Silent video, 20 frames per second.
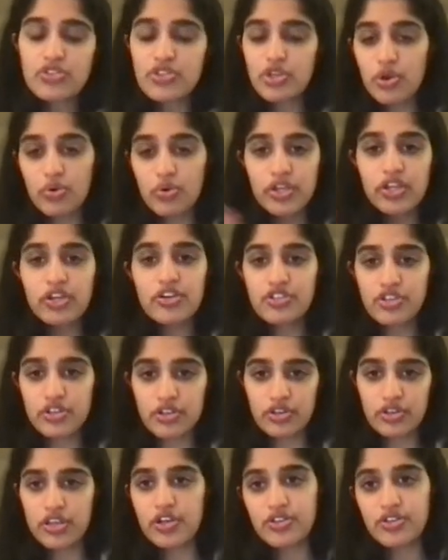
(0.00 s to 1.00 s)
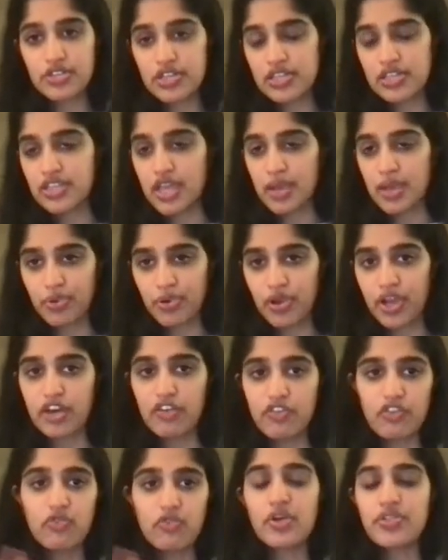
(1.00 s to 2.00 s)
So here's an example
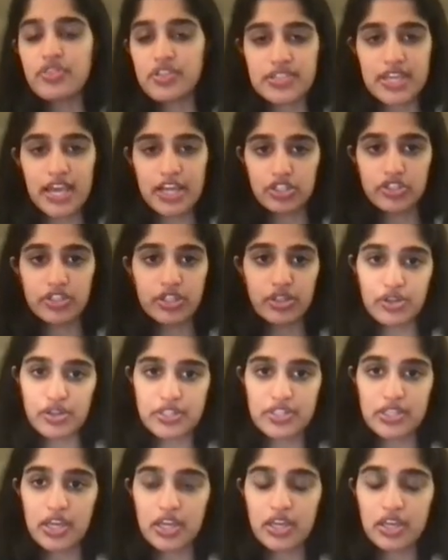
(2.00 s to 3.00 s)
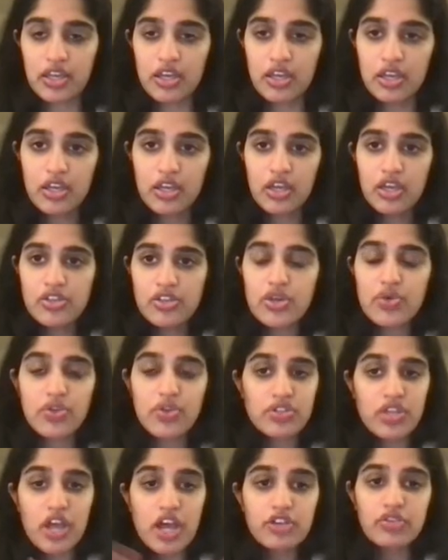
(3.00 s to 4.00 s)
kind of what this actually looks like. So
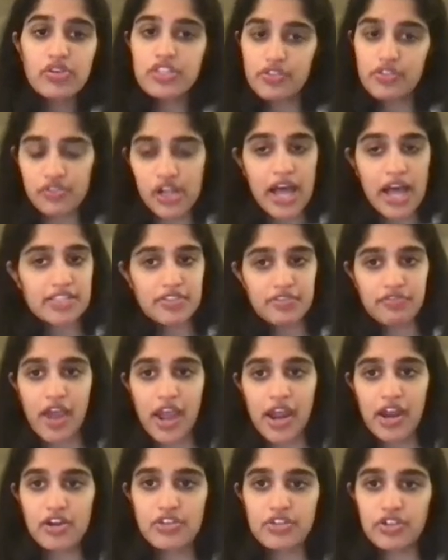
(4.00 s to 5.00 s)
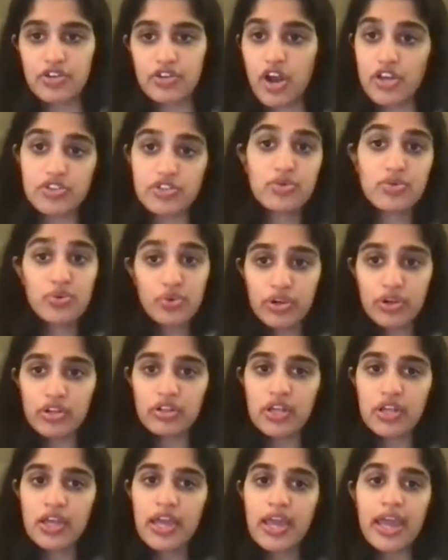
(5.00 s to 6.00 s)
there's hundreds of classifiers across
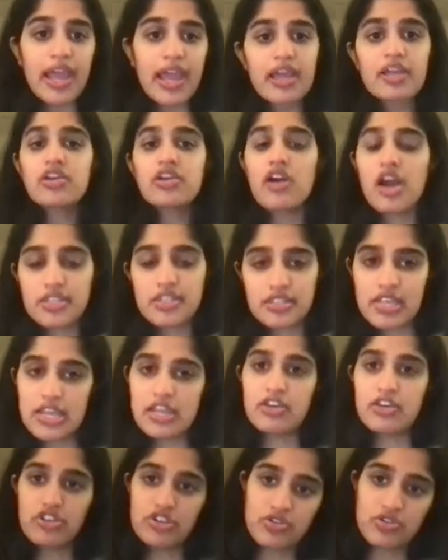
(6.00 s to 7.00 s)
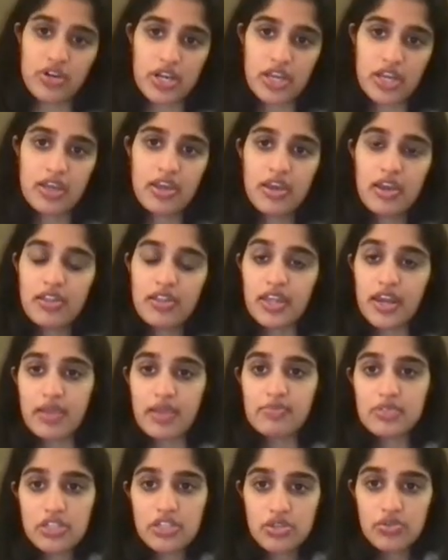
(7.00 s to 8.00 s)
Google and across the industry that
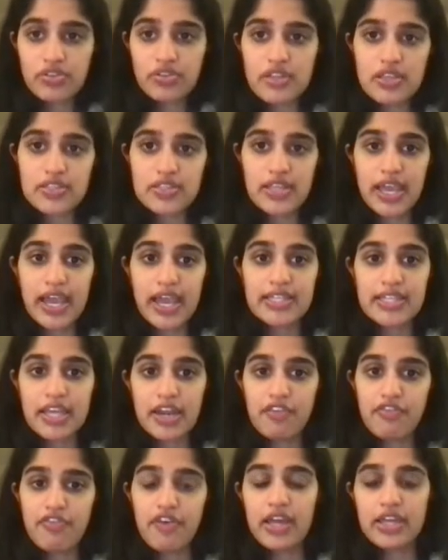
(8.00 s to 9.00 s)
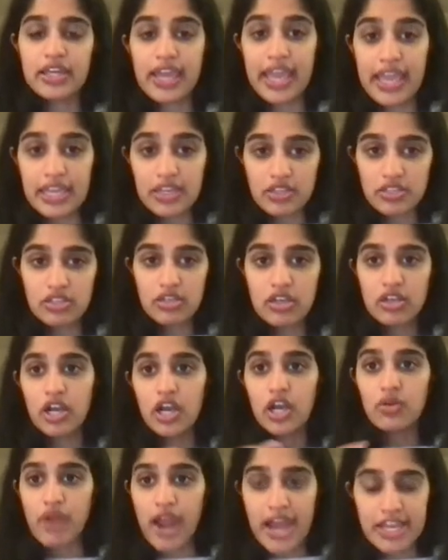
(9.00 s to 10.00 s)
aim to do things like identifying hate,
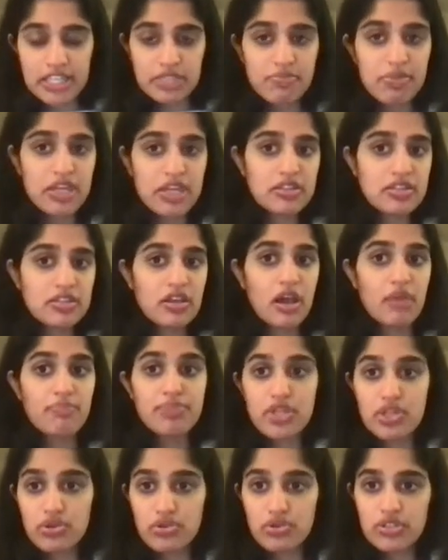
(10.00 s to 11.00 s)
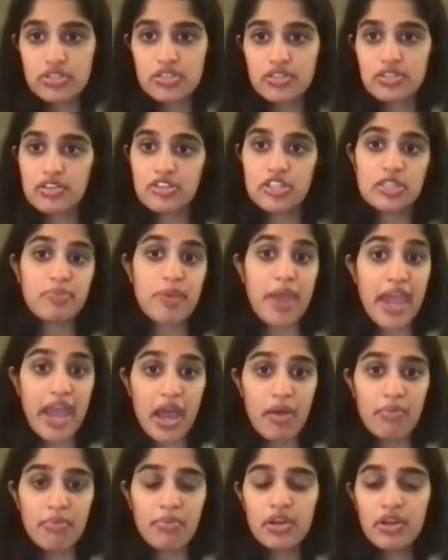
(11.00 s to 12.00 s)
harassment, abuse,
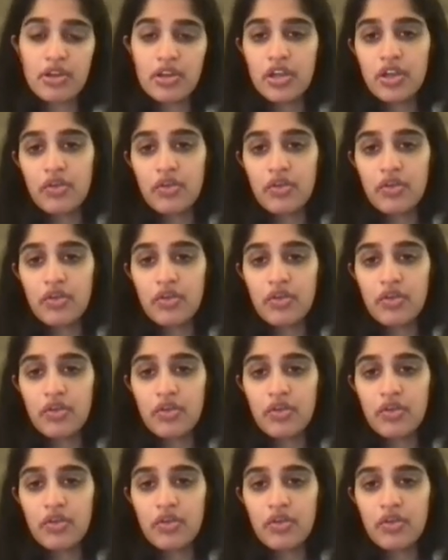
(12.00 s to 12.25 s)
spam,